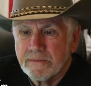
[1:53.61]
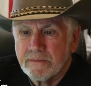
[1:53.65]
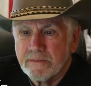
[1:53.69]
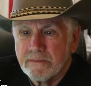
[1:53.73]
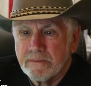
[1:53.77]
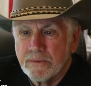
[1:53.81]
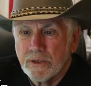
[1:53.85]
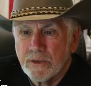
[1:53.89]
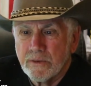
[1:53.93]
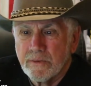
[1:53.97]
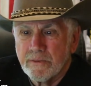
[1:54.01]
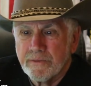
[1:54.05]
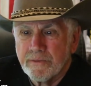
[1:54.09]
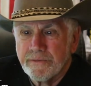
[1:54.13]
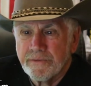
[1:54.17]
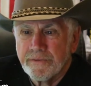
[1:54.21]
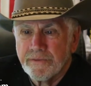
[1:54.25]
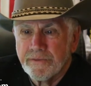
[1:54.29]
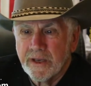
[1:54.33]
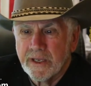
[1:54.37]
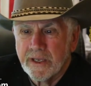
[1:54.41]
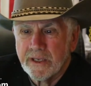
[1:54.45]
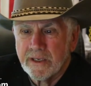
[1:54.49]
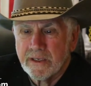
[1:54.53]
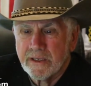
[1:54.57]
Broom
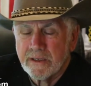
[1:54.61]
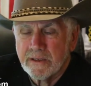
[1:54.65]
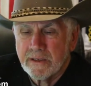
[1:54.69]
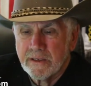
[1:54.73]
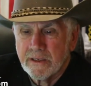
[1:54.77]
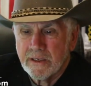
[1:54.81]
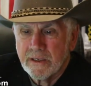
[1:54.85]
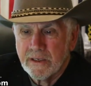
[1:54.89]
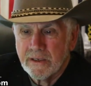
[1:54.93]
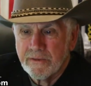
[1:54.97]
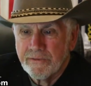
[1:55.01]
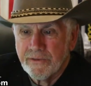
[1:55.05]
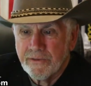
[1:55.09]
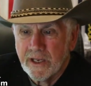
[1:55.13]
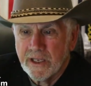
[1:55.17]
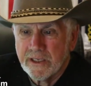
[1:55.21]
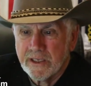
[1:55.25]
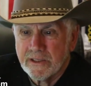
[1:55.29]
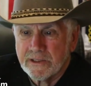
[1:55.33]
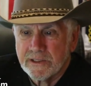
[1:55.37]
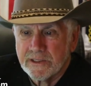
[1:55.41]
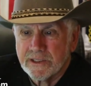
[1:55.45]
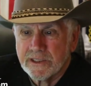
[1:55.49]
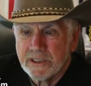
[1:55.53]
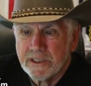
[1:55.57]
fed, fled
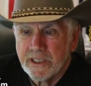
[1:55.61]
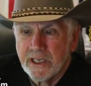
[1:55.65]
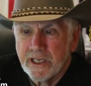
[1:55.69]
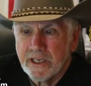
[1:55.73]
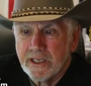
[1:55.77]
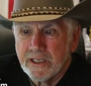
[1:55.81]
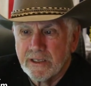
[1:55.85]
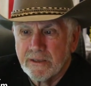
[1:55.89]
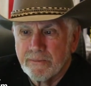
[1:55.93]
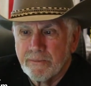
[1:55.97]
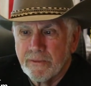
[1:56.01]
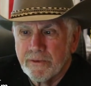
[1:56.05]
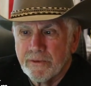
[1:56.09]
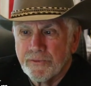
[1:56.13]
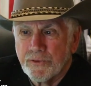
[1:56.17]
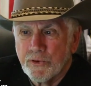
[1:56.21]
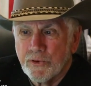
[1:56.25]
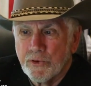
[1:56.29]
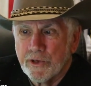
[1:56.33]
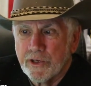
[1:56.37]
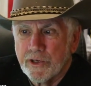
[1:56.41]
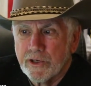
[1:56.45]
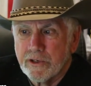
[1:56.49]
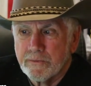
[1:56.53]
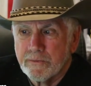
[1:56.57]
the state
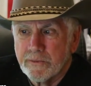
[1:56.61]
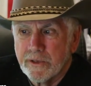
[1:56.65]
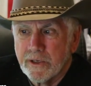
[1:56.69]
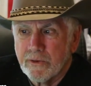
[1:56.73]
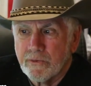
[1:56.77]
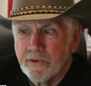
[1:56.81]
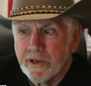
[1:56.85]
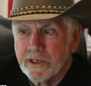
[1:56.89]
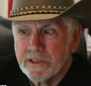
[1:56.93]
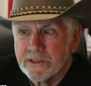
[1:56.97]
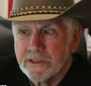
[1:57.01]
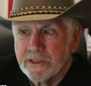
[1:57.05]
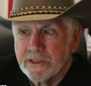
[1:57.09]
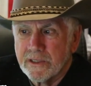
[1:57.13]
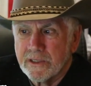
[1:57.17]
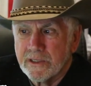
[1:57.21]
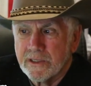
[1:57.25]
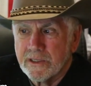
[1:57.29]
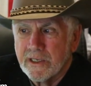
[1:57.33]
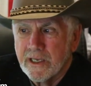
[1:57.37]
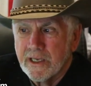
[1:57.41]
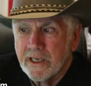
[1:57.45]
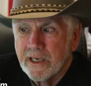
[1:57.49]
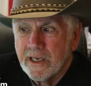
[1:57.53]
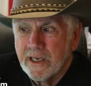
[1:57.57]
before he could be arrested,
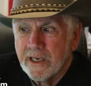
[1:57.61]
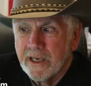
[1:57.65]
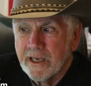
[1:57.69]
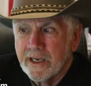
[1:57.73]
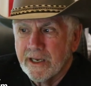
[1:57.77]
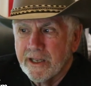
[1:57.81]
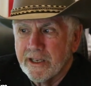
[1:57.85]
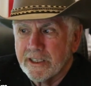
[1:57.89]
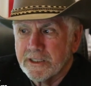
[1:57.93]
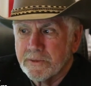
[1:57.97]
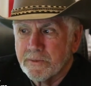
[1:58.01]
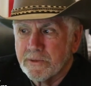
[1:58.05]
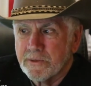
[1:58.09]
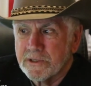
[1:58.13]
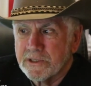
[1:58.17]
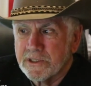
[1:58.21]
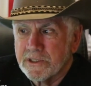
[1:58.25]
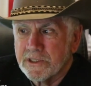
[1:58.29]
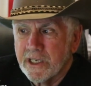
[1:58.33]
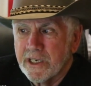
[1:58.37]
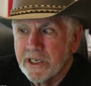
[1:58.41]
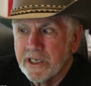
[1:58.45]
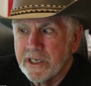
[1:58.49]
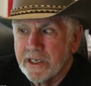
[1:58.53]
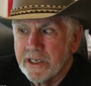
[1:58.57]
and he has been
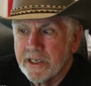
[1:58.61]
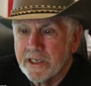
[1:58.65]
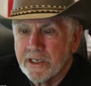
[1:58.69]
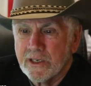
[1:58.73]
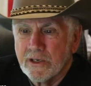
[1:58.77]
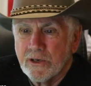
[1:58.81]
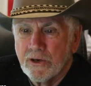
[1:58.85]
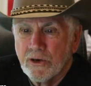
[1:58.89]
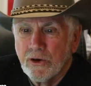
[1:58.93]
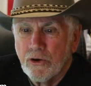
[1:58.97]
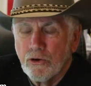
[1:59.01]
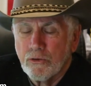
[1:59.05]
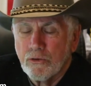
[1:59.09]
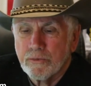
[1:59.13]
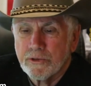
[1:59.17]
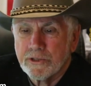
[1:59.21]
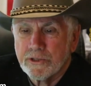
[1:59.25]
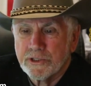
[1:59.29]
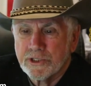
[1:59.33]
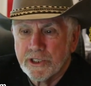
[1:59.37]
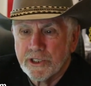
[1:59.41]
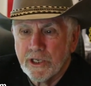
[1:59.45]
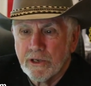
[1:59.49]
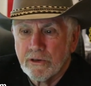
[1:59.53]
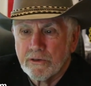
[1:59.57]
staying at a homeless
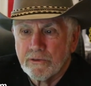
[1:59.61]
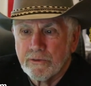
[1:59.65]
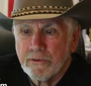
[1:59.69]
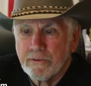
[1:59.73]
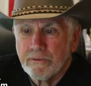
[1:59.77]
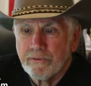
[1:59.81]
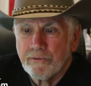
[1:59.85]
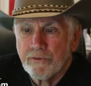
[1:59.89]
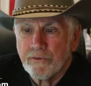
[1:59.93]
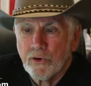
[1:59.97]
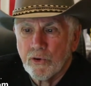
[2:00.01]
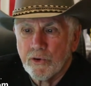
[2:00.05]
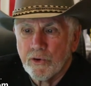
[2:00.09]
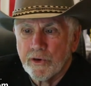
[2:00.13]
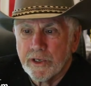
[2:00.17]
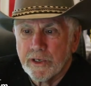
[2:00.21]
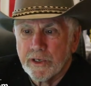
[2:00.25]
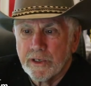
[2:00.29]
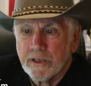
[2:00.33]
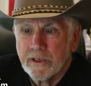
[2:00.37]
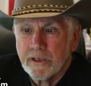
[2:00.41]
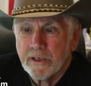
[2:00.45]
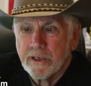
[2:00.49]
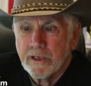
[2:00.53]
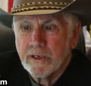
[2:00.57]
shelter in Florida
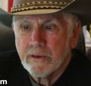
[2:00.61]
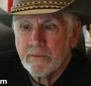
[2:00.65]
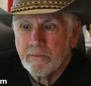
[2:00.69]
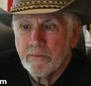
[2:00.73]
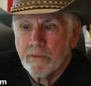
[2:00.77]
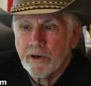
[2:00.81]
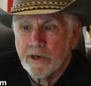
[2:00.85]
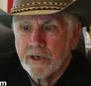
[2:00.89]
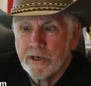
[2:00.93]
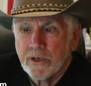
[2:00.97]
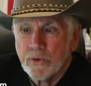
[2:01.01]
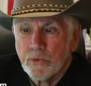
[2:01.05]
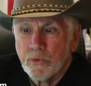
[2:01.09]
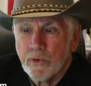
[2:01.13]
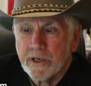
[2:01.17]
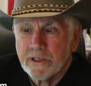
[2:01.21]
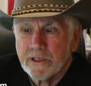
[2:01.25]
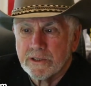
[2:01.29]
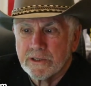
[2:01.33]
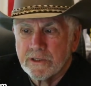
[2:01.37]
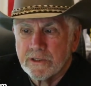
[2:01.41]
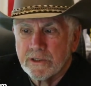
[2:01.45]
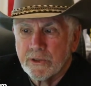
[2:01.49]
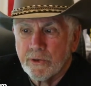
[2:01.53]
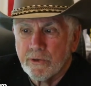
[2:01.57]
Marty
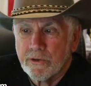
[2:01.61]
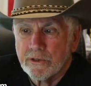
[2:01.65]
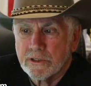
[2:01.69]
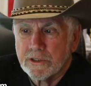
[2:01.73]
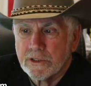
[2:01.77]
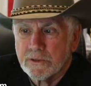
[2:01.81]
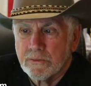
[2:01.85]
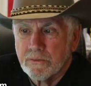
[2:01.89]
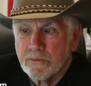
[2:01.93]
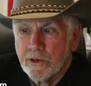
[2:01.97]
West, U.S.